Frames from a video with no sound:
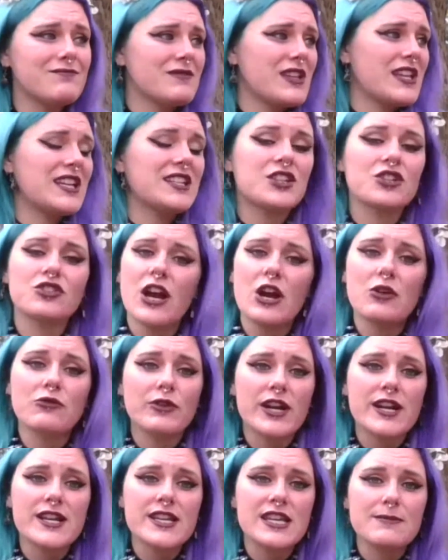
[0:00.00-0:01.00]
hit the ground
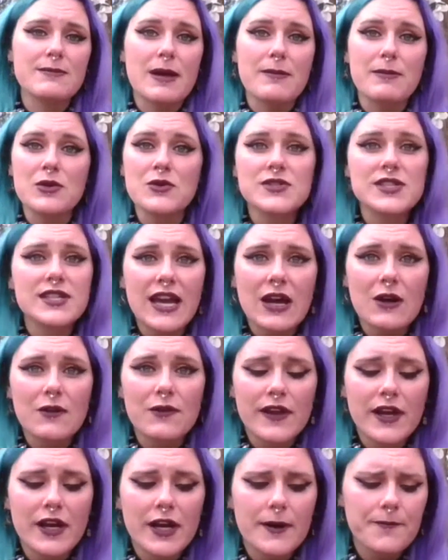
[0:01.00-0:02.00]
running, get my music out
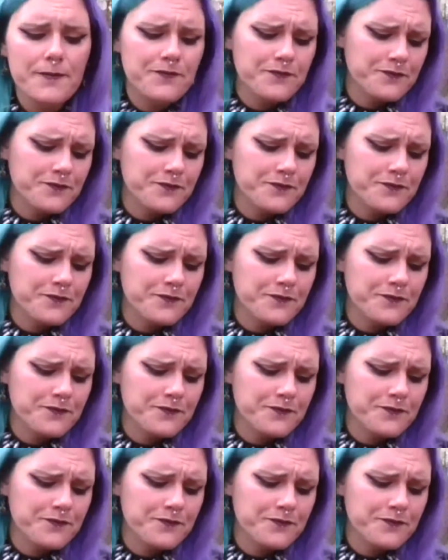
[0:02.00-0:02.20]
there.